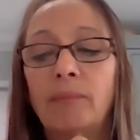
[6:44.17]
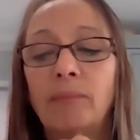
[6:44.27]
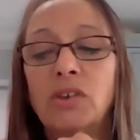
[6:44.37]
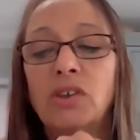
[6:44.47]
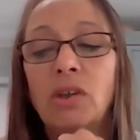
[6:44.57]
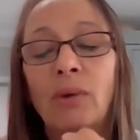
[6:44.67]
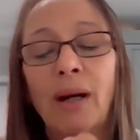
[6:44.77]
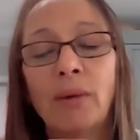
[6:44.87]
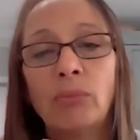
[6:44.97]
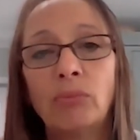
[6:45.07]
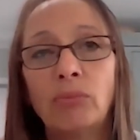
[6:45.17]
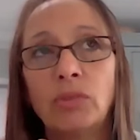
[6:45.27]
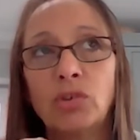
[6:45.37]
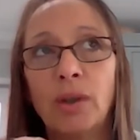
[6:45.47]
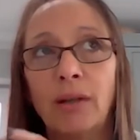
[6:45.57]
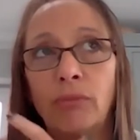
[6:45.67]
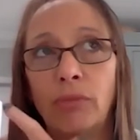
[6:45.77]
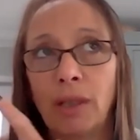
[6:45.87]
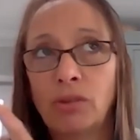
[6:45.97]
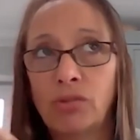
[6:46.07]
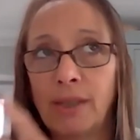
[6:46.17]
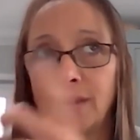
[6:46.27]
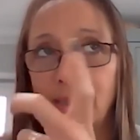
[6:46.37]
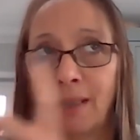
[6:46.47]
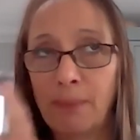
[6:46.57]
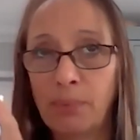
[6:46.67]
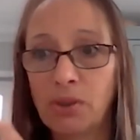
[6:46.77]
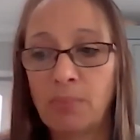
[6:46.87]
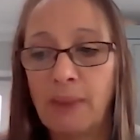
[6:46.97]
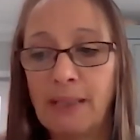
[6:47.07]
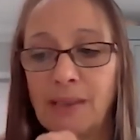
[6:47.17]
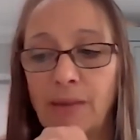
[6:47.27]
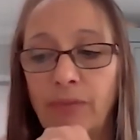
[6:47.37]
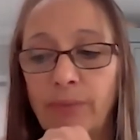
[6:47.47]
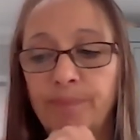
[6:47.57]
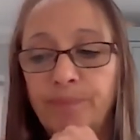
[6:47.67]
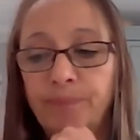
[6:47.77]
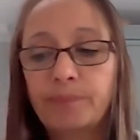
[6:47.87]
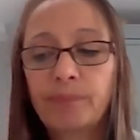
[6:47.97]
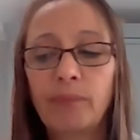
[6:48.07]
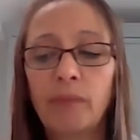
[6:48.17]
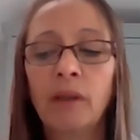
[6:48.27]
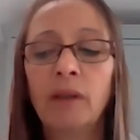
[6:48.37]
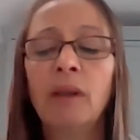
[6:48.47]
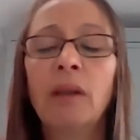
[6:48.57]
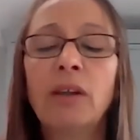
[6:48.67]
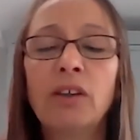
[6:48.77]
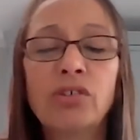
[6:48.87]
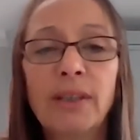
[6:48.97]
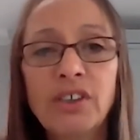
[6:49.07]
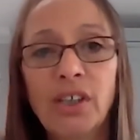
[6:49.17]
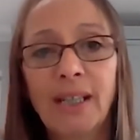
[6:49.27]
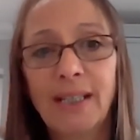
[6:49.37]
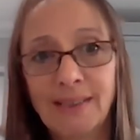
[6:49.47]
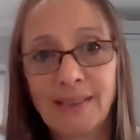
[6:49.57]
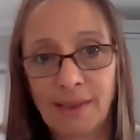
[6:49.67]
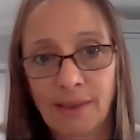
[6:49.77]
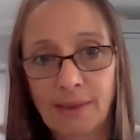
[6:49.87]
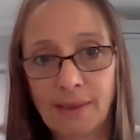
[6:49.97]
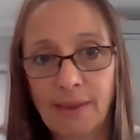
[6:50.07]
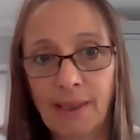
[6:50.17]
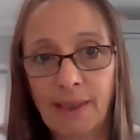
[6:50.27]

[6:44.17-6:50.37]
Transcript: So I'm trying to readdress that perspective. The tragic incidents that